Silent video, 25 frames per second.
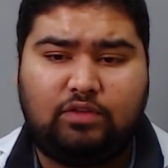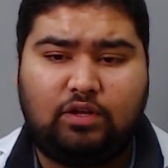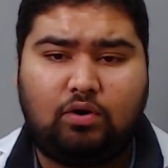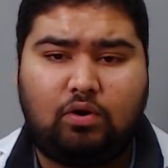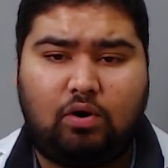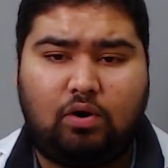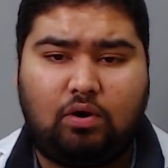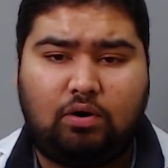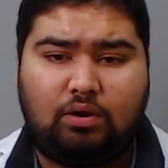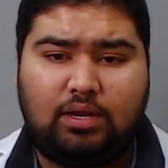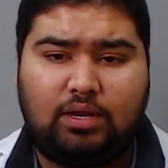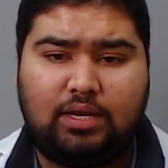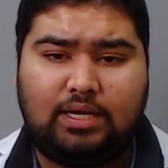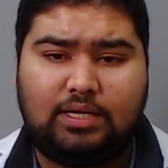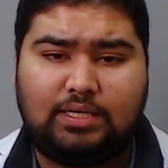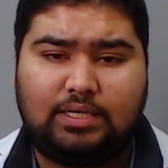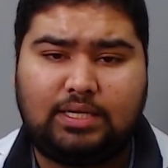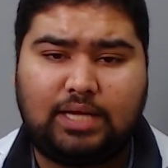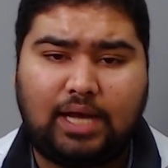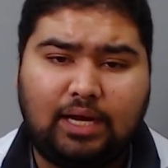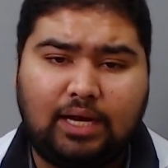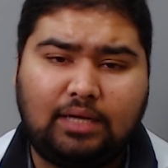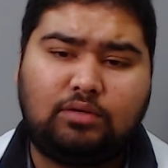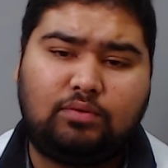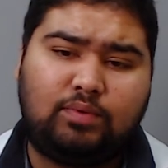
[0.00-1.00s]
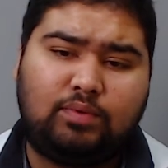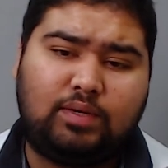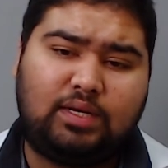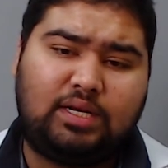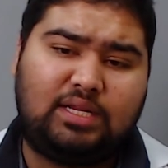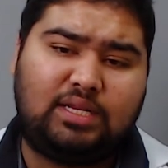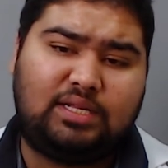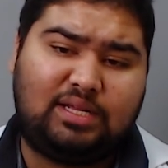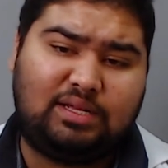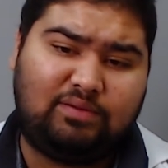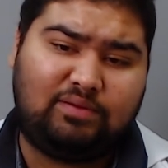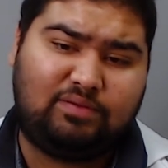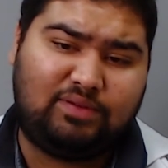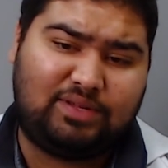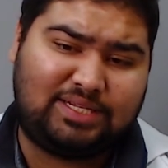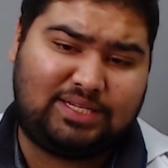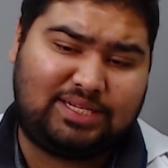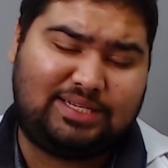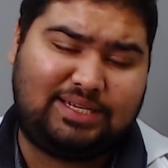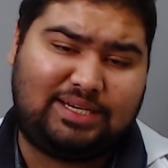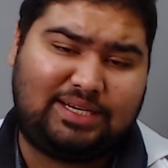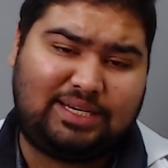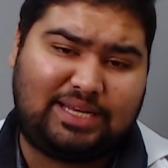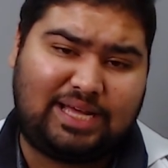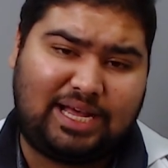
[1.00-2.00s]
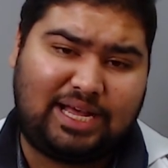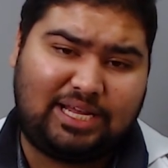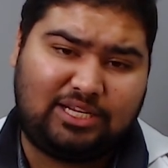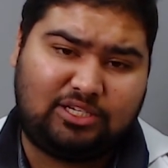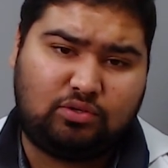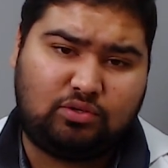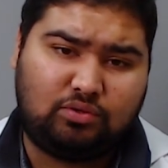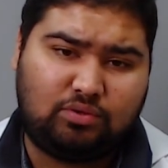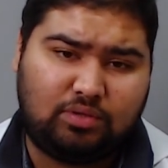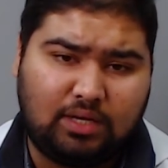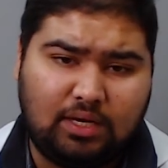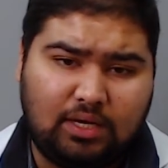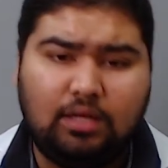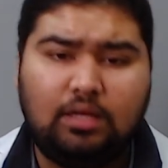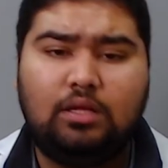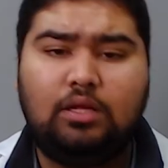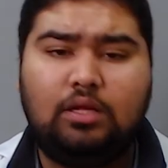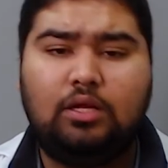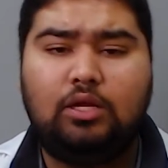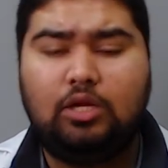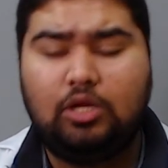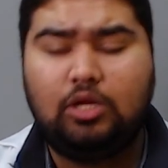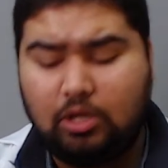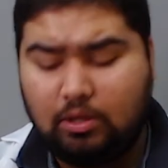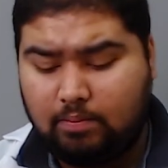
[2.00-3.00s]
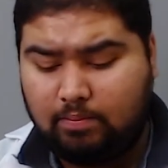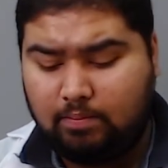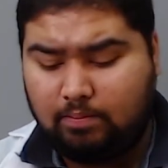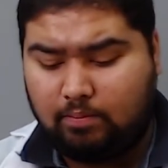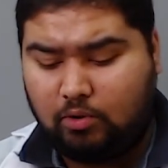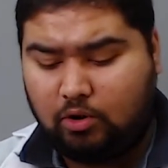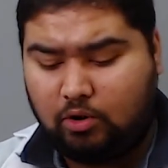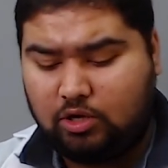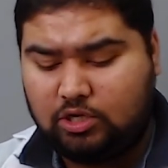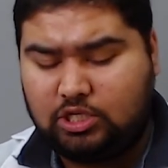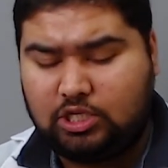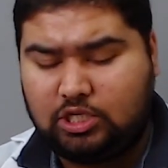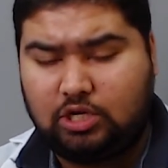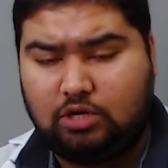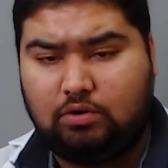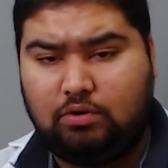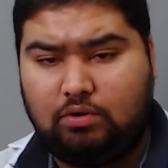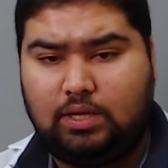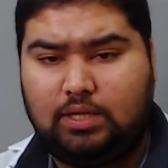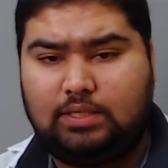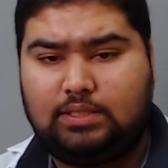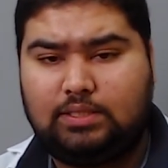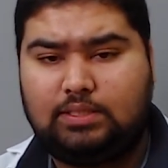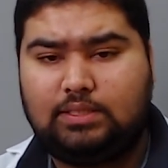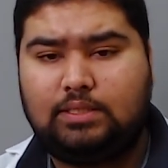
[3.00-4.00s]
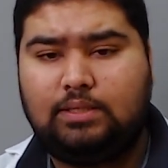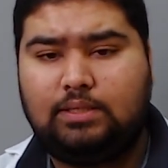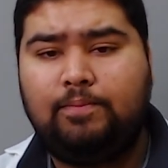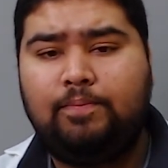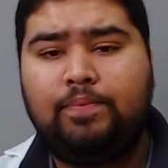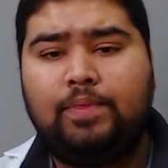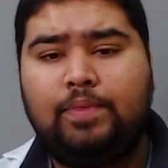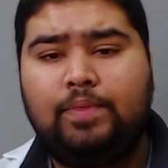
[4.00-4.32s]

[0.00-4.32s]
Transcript: the cochlear duct which is attached to the modulus.